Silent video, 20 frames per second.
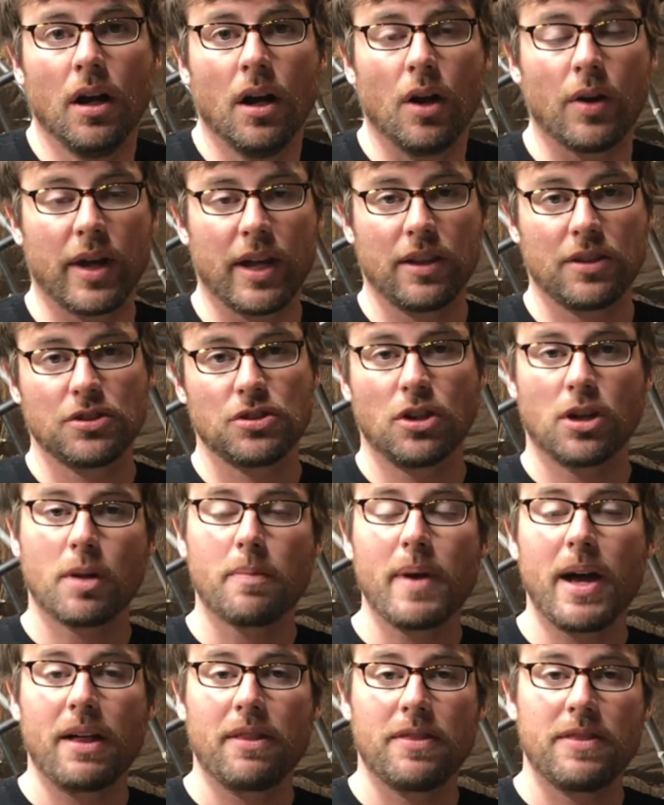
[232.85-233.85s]
Okay, let's talk
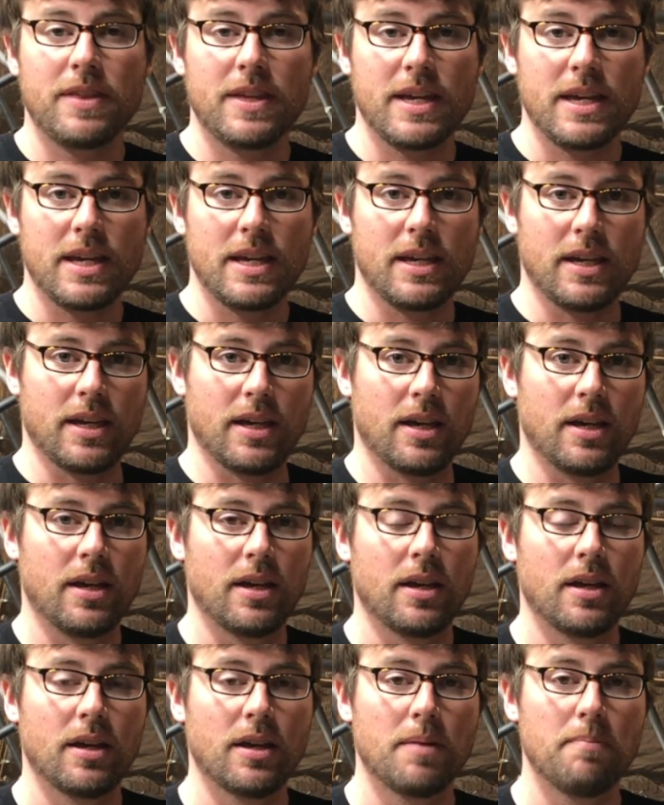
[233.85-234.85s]
about the
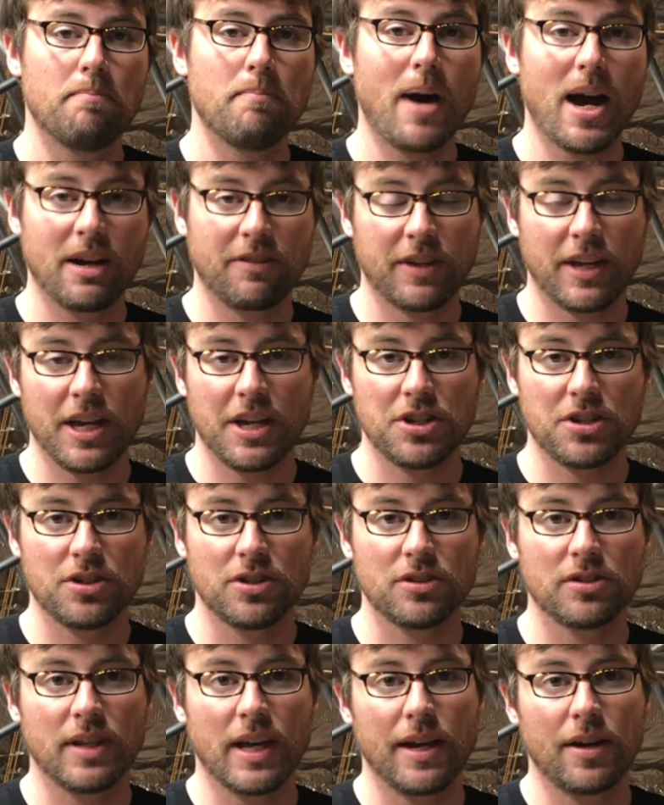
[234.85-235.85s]

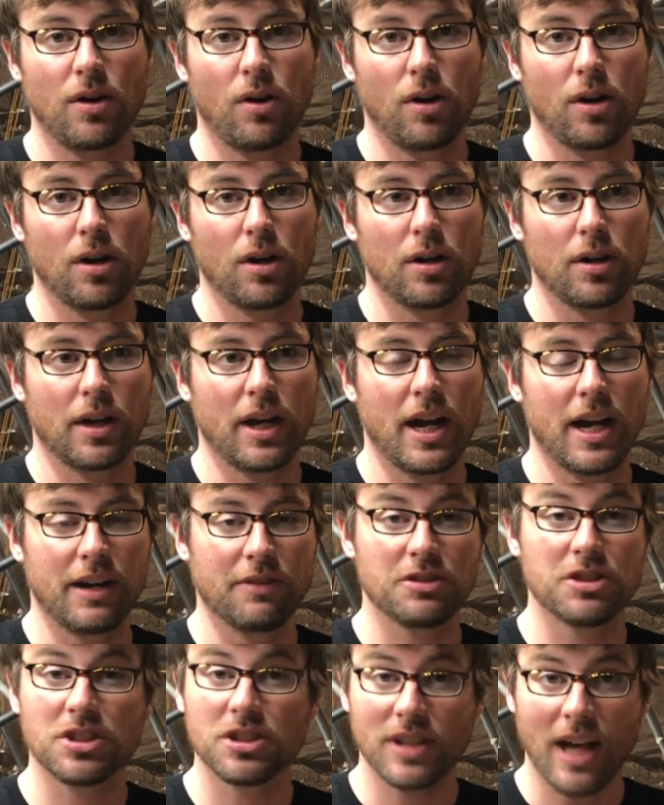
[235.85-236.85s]
modifications that are kind
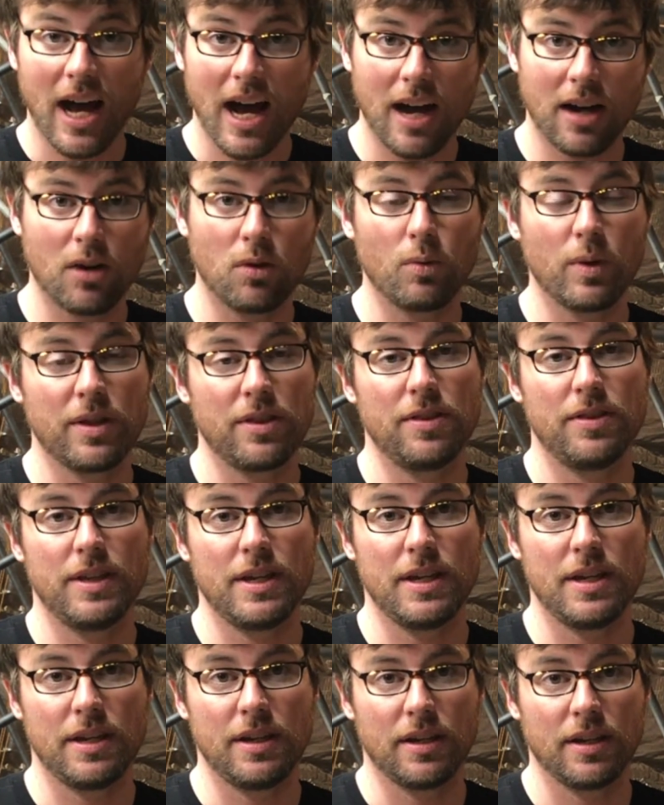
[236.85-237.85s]
of stock with
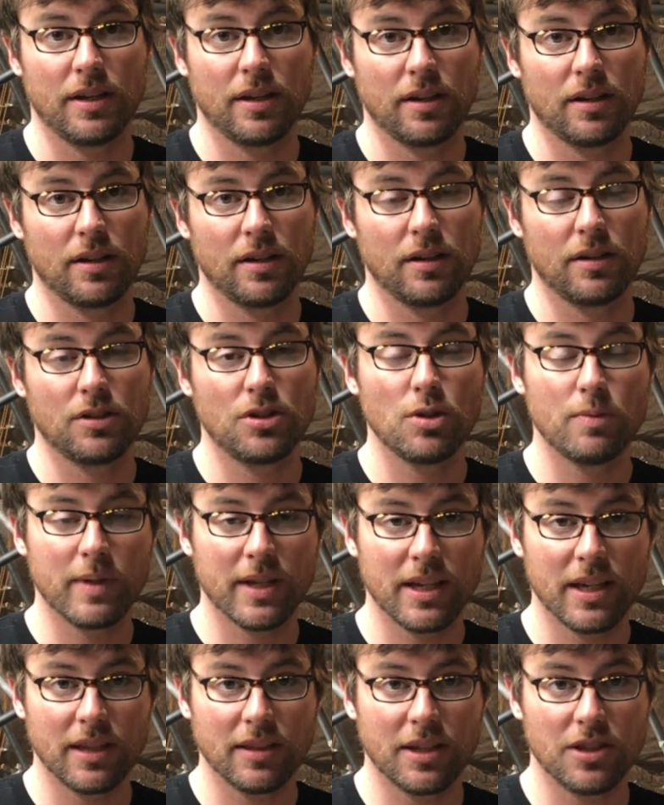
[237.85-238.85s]
the tubing
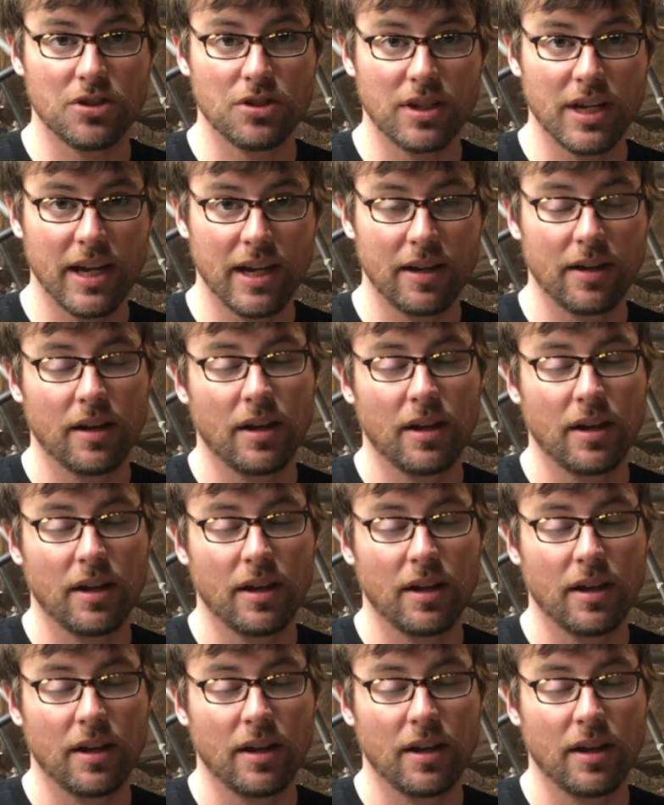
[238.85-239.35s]
kit that you get.